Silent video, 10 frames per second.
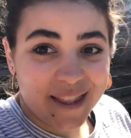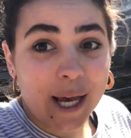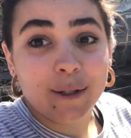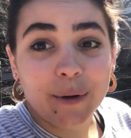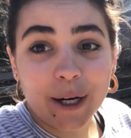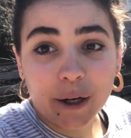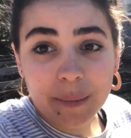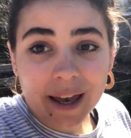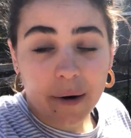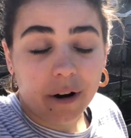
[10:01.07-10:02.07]
Thanks for hearing
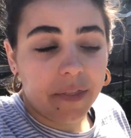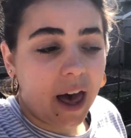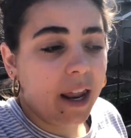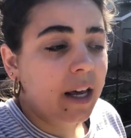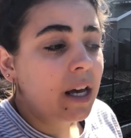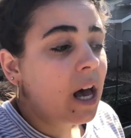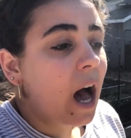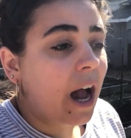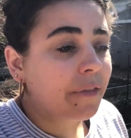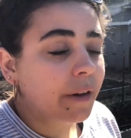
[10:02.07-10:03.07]
me out on that.
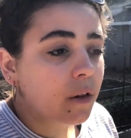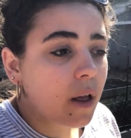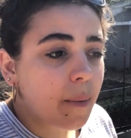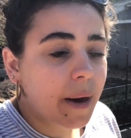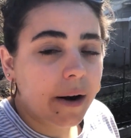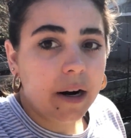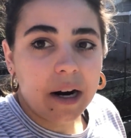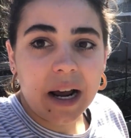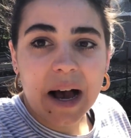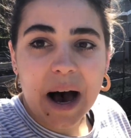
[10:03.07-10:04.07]
I feel a lot
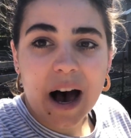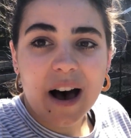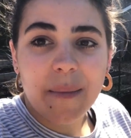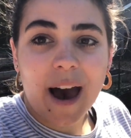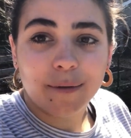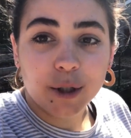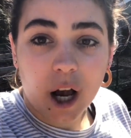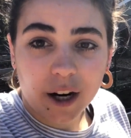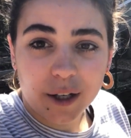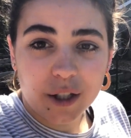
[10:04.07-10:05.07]
better. Um, after
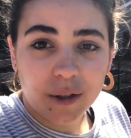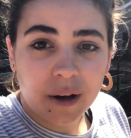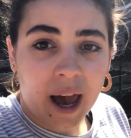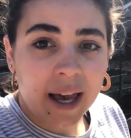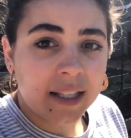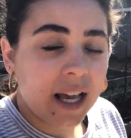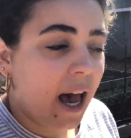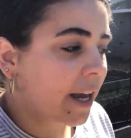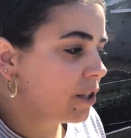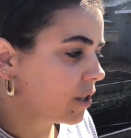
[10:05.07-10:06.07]
talking to you guys,
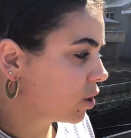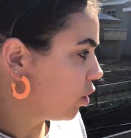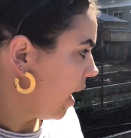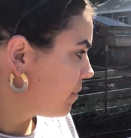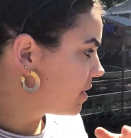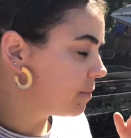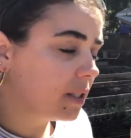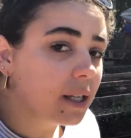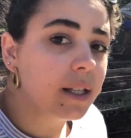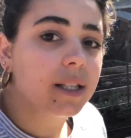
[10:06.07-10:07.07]
I just grabbed some
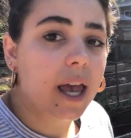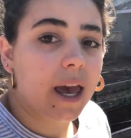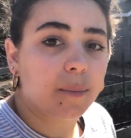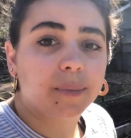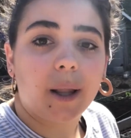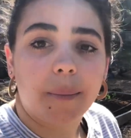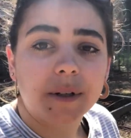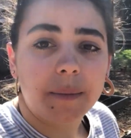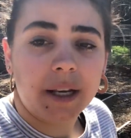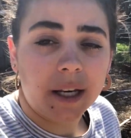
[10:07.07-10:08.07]
seeds and plopped
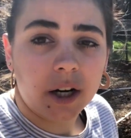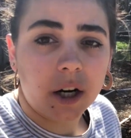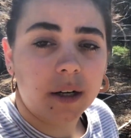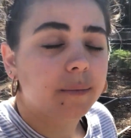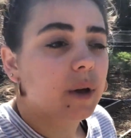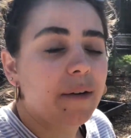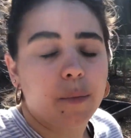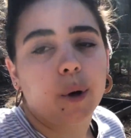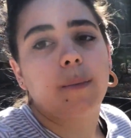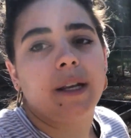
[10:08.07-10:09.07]
them in here. I
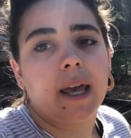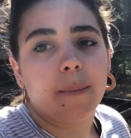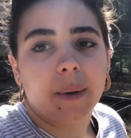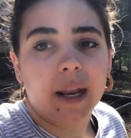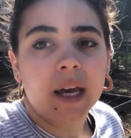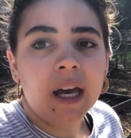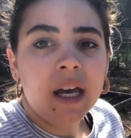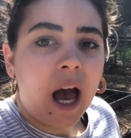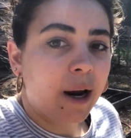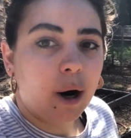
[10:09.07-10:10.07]
haven't put them in yet, but
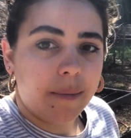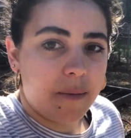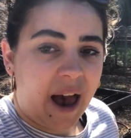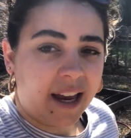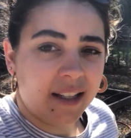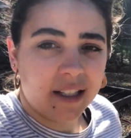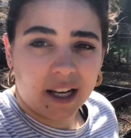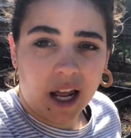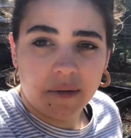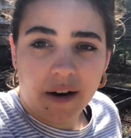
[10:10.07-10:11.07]
I grabbed the packets and
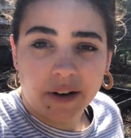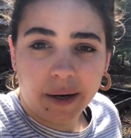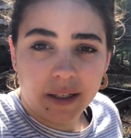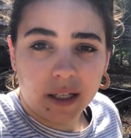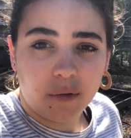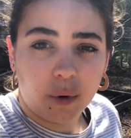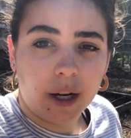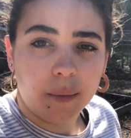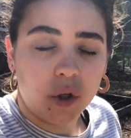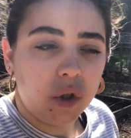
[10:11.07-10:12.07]
kind of have an idea of what
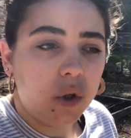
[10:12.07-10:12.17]
I'm gonna